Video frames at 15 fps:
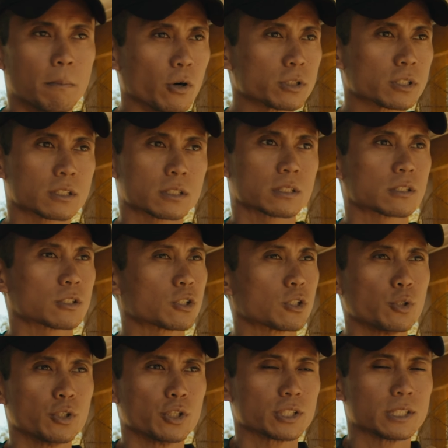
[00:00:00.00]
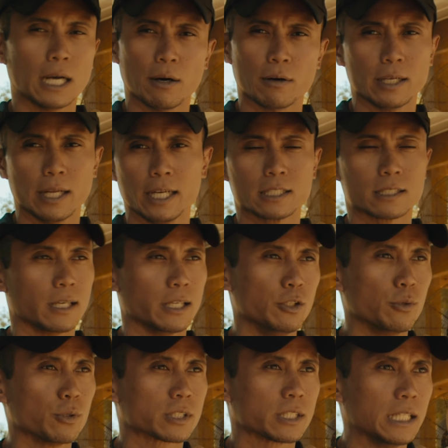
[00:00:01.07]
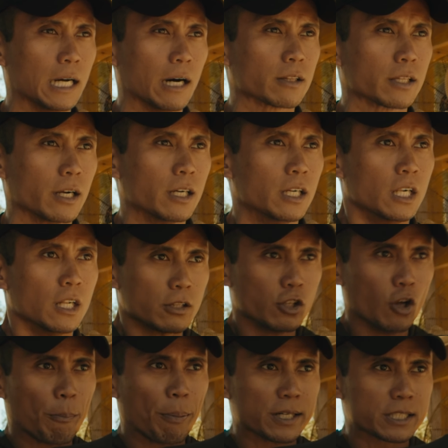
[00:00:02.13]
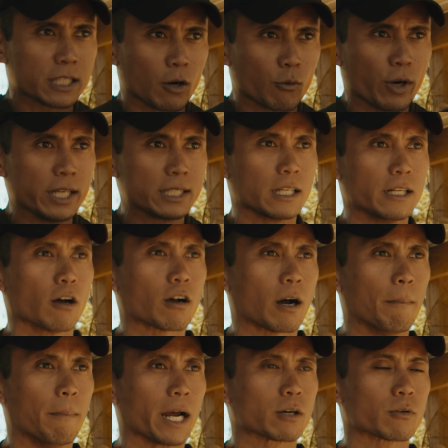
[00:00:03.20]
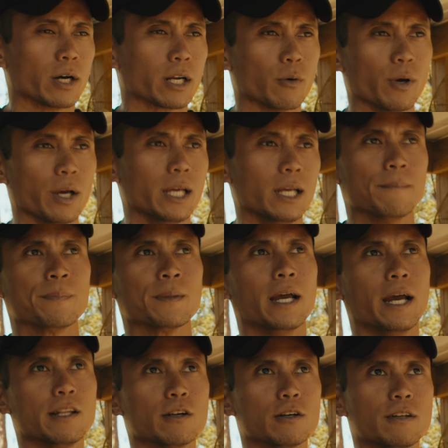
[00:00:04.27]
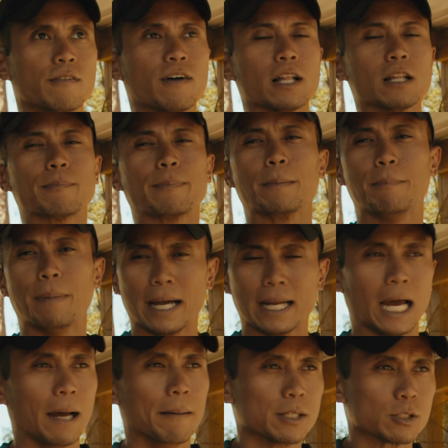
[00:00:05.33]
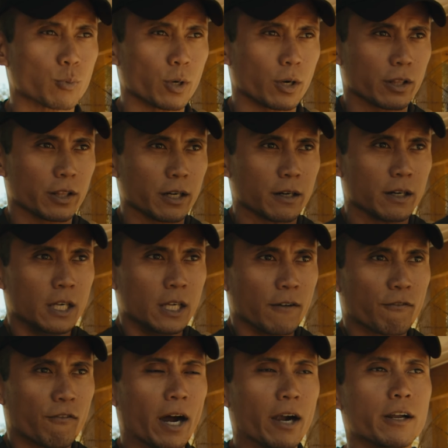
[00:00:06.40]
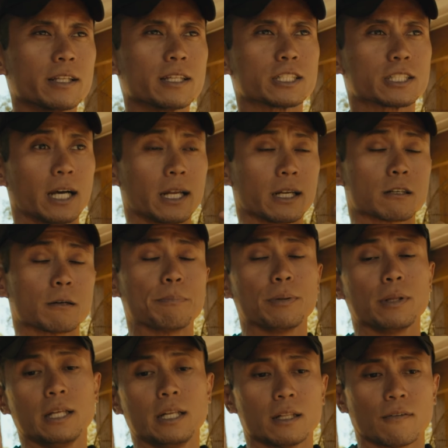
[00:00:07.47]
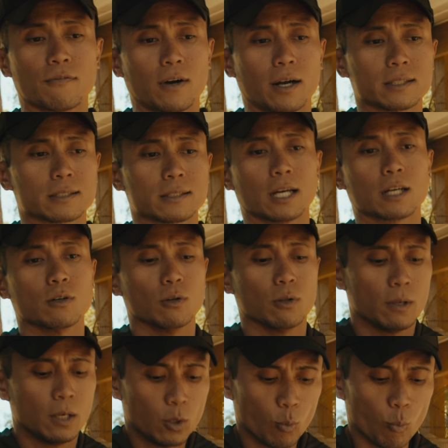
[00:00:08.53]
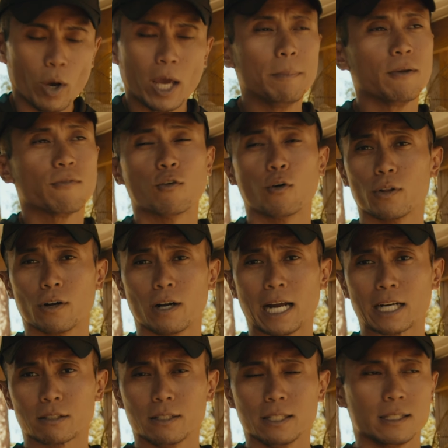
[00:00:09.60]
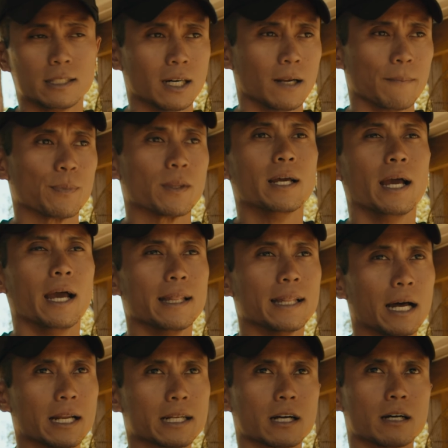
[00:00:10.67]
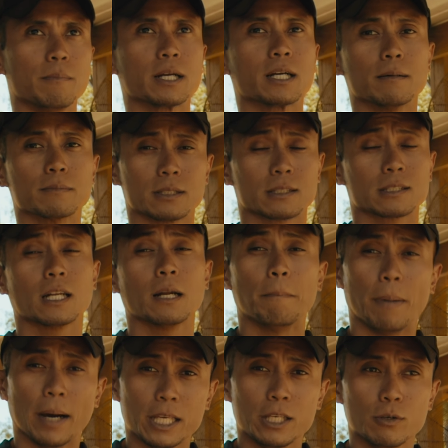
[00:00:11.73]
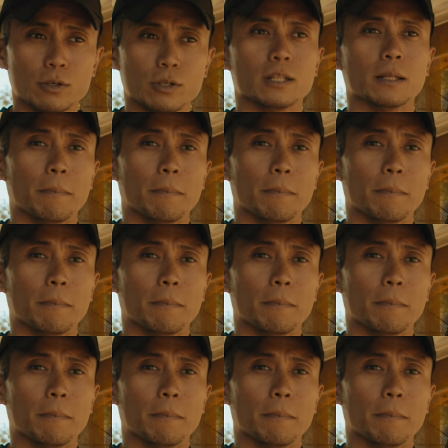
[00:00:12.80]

Most shooters nowadays that you'll see out there, they'll punch out and race and they'll come back right away. And they're developing bad habits where they're firing the shot and completing the firing cycle way before they're actually done. And that becomes, it's gonna bite you in the